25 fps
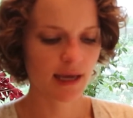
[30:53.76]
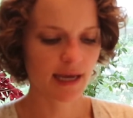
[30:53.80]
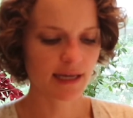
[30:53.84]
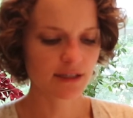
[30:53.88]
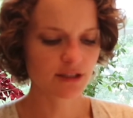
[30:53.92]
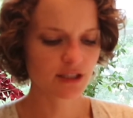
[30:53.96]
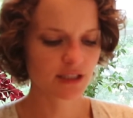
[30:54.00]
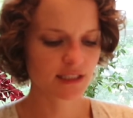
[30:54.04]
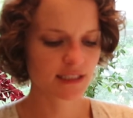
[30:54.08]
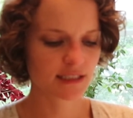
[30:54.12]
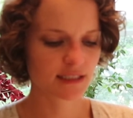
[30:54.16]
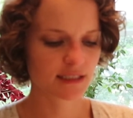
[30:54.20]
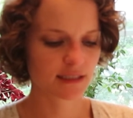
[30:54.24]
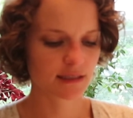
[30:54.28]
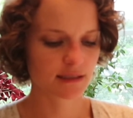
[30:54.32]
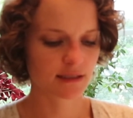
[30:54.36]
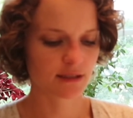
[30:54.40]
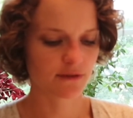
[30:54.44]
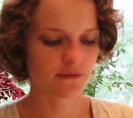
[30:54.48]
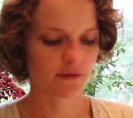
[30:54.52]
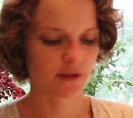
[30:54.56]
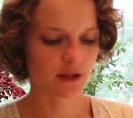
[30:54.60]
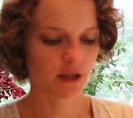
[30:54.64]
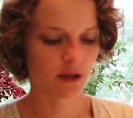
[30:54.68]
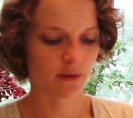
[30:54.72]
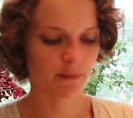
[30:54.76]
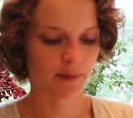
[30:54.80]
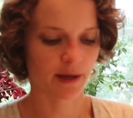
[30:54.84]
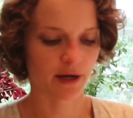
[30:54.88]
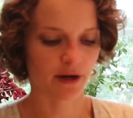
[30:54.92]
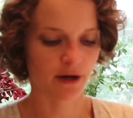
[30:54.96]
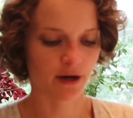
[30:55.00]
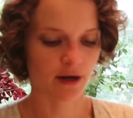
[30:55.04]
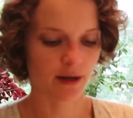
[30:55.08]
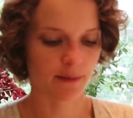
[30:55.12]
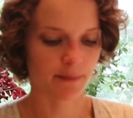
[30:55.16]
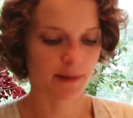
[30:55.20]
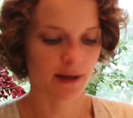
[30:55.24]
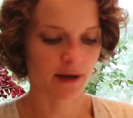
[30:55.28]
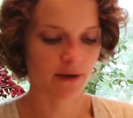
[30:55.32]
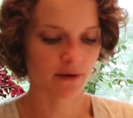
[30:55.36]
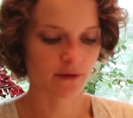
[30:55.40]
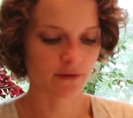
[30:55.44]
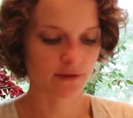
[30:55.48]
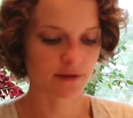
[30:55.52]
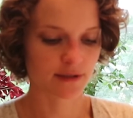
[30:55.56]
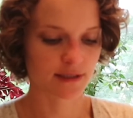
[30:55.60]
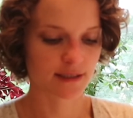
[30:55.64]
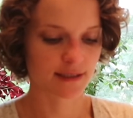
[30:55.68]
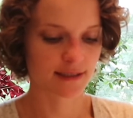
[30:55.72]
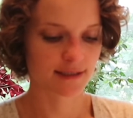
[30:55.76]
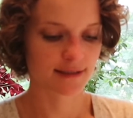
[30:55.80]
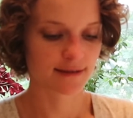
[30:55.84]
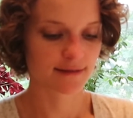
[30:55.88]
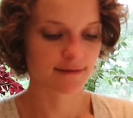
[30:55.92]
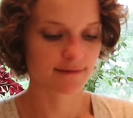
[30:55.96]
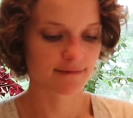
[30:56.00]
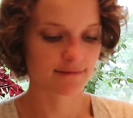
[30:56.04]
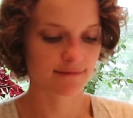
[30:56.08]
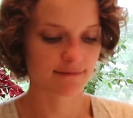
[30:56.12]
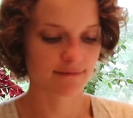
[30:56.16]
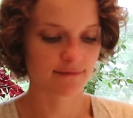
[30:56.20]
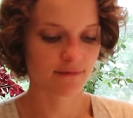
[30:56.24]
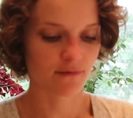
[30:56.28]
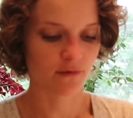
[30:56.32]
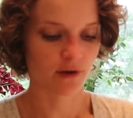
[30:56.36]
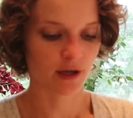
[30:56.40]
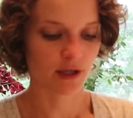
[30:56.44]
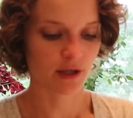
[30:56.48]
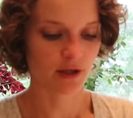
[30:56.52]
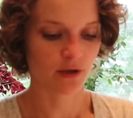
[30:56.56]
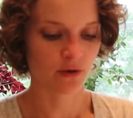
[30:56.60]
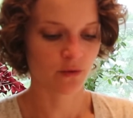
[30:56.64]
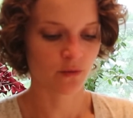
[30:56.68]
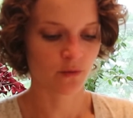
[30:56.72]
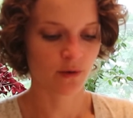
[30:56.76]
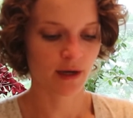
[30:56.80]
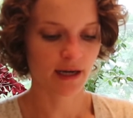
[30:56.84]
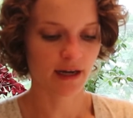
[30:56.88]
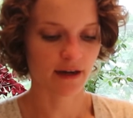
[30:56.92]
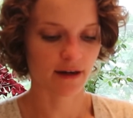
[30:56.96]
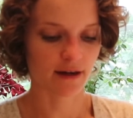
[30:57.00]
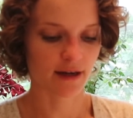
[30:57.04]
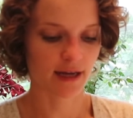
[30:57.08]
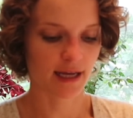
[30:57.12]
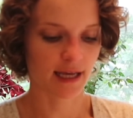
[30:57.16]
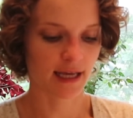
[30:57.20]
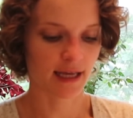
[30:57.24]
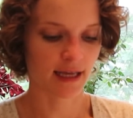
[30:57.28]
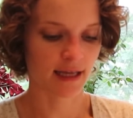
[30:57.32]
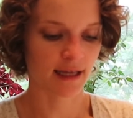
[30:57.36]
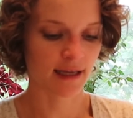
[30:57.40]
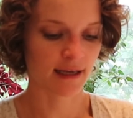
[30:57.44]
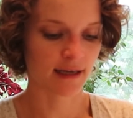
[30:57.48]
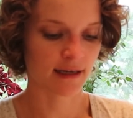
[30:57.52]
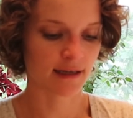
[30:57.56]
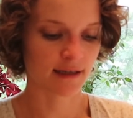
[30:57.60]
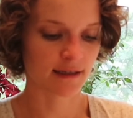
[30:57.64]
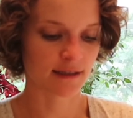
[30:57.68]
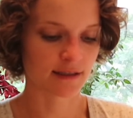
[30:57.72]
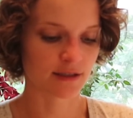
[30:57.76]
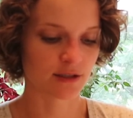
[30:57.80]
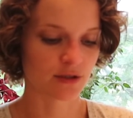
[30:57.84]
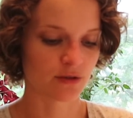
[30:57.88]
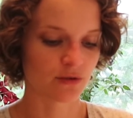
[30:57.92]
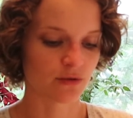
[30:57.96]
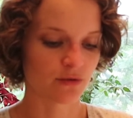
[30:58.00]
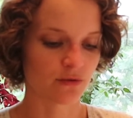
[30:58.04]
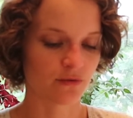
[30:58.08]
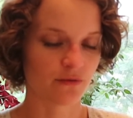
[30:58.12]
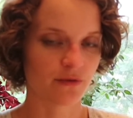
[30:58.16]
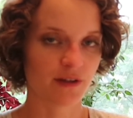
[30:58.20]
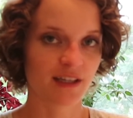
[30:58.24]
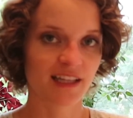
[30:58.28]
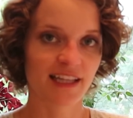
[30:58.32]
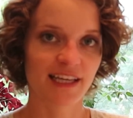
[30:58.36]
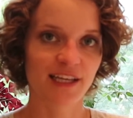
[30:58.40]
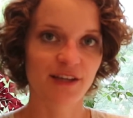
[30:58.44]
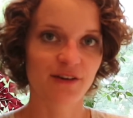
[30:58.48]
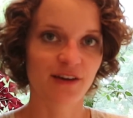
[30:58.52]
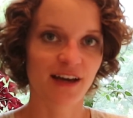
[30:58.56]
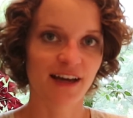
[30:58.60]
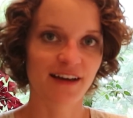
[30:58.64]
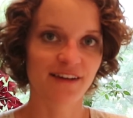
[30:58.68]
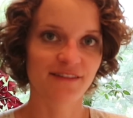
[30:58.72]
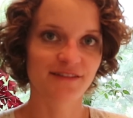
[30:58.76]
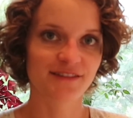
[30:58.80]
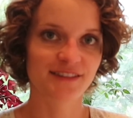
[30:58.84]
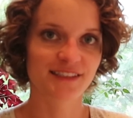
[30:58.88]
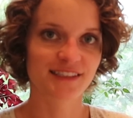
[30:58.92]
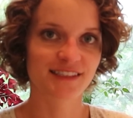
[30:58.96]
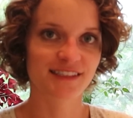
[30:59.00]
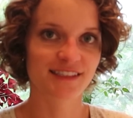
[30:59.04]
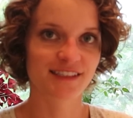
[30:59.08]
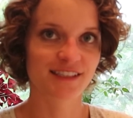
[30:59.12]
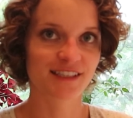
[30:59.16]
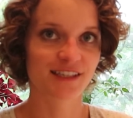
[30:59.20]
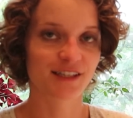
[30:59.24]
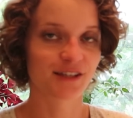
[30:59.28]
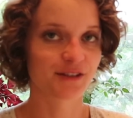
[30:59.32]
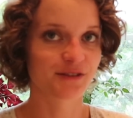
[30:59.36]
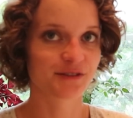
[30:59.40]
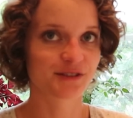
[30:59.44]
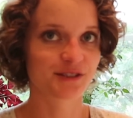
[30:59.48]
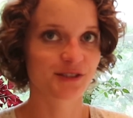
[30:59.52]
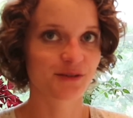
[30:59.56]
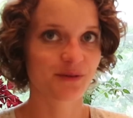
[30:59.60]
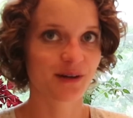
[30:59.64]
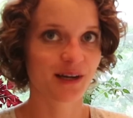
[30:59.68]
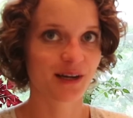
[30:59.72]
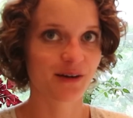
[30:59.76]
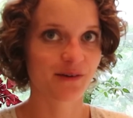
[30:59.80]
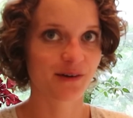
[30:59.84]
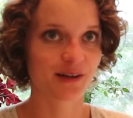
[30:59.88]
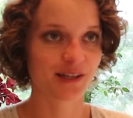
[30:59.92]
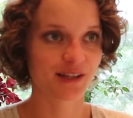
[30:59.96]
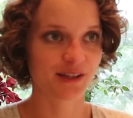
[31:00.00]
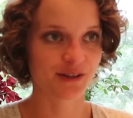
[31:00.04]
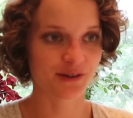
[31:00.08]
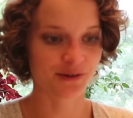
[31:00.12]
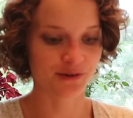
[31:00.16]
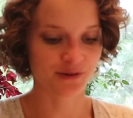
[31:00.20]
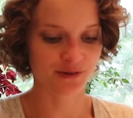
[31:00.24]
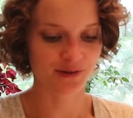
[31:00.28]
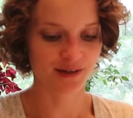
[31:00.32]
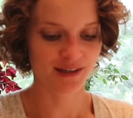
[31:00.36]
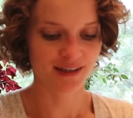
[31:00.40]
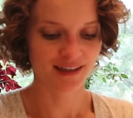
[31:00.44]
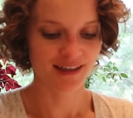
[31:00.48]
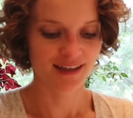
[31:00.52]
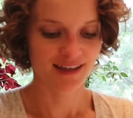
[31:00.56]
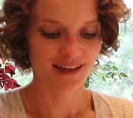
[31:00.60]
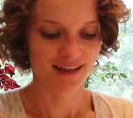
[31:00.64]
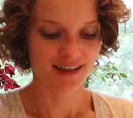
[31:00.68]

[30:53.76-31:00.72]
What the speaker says: And just to feel better about what you wear and to feel like you have clothes to wear when you